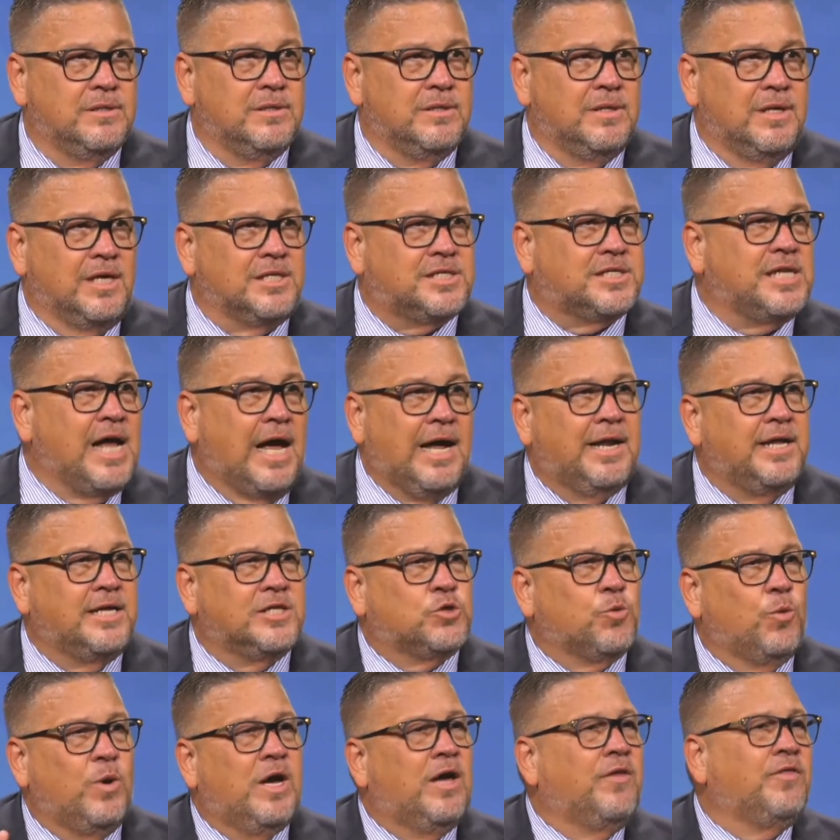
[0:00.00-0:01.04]
It's not his
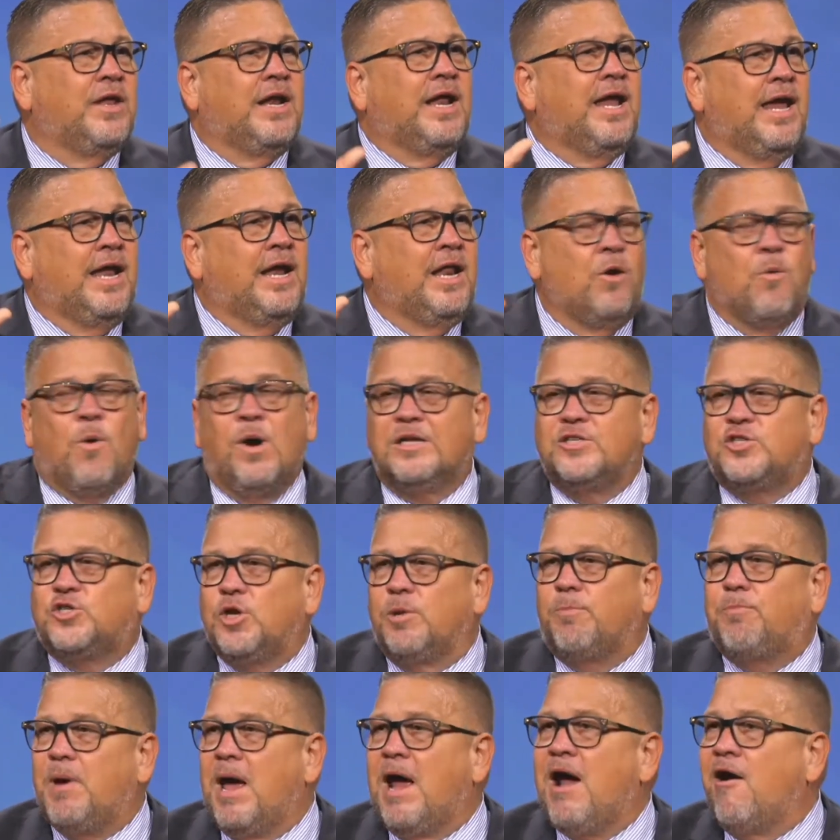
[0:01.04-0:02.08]
will that anyone
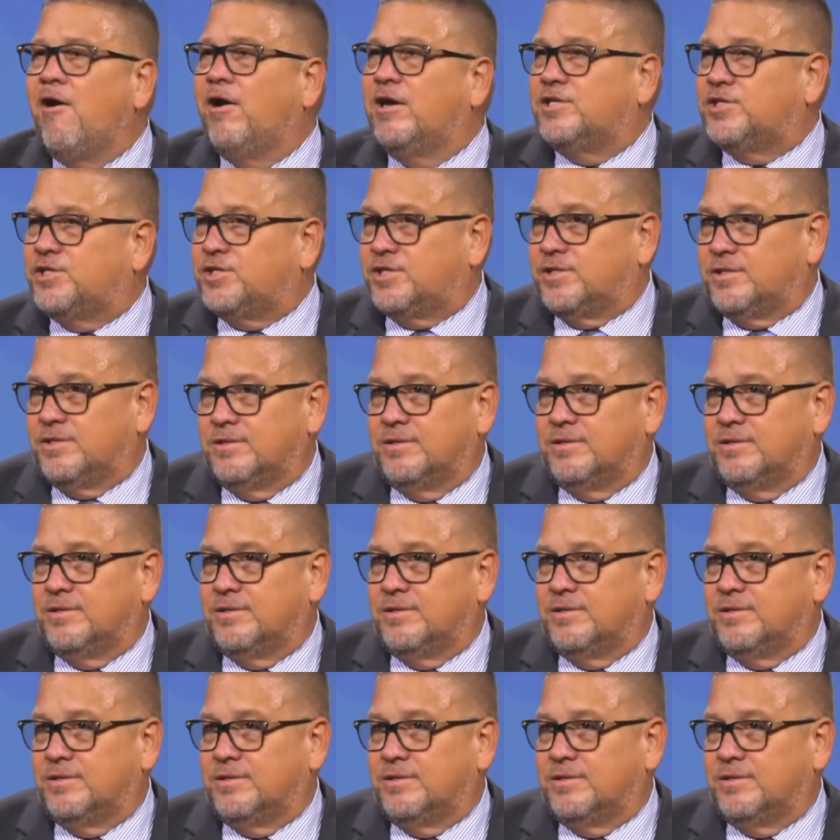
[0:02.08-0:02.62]
should perish,